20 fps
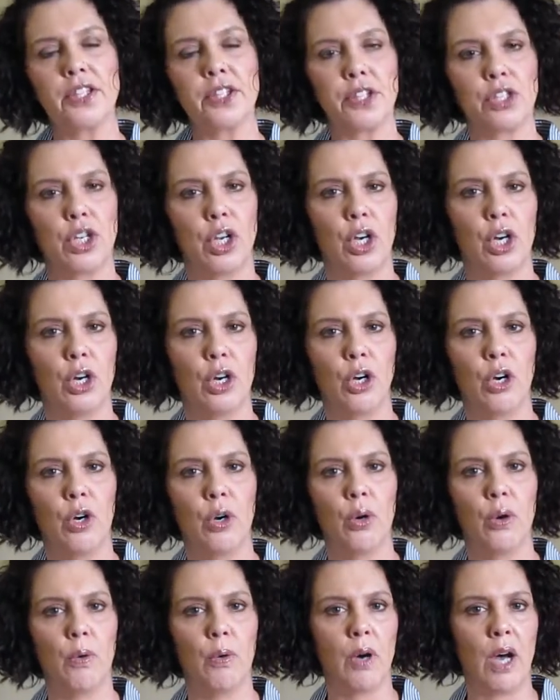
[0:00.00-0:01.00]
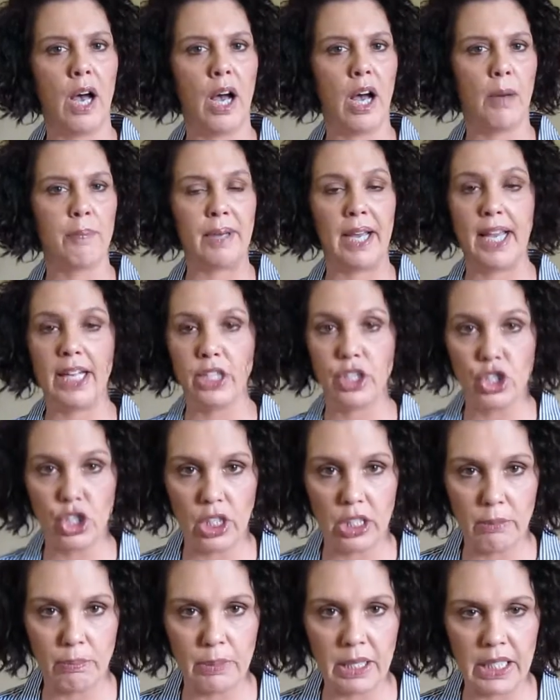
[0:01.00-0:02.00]
so I had a
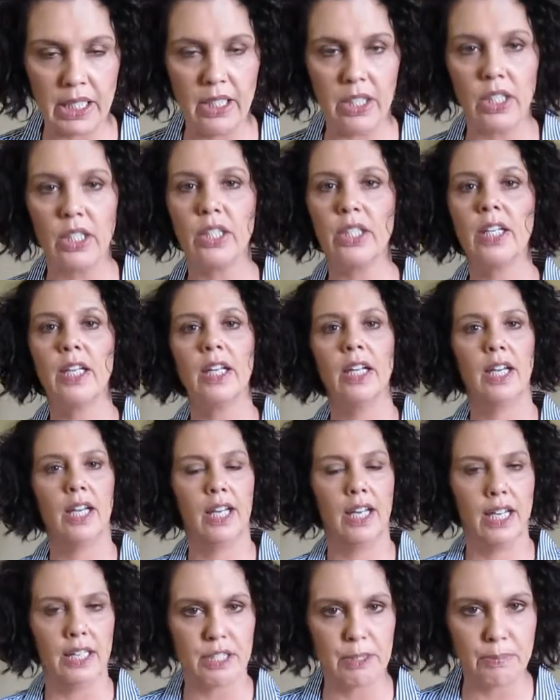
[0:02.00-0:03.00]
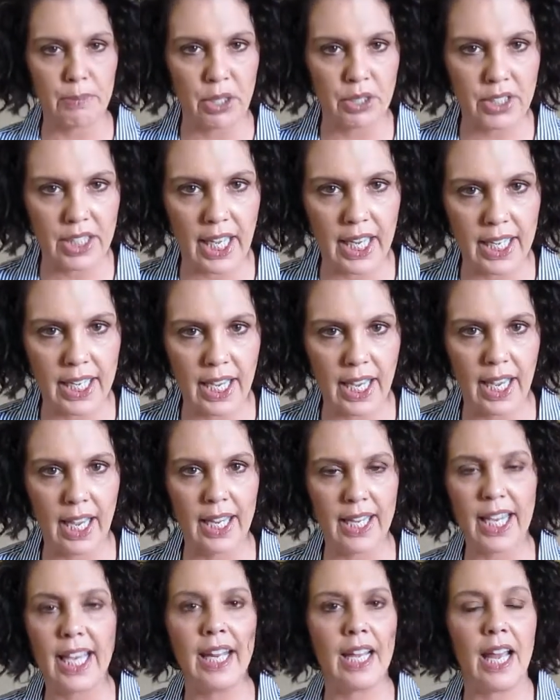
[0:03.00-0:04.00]
cheat meal and had some birthday
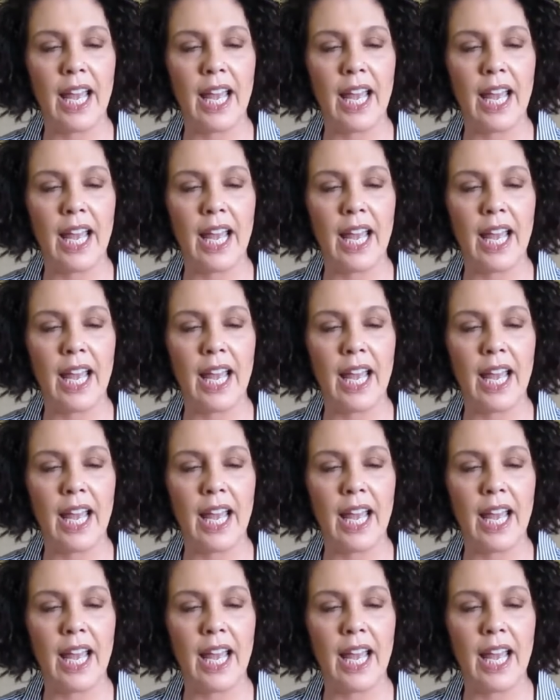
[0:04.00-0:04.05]
cake.